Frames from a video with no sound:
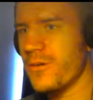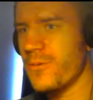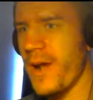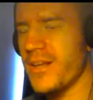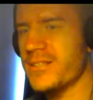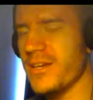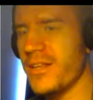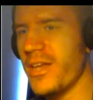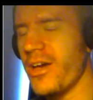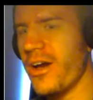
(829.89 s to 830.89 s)
Where's uh,
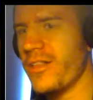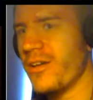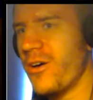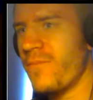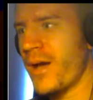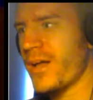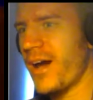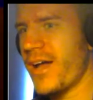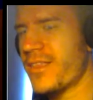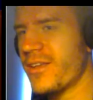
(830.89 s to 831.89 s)
Leon? Oh my
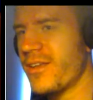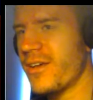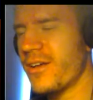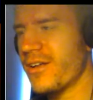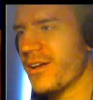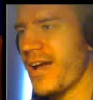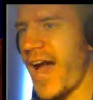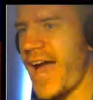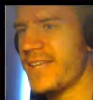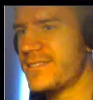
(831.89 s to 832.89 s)
god.
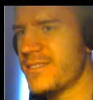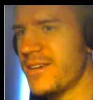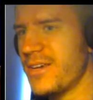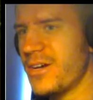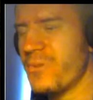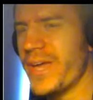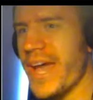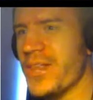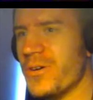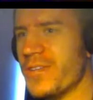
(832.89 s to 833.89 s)
Guys, we
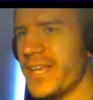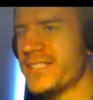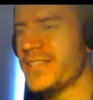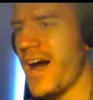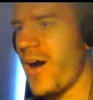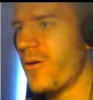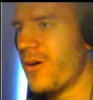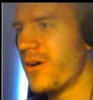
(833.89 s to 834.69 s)
can do this now.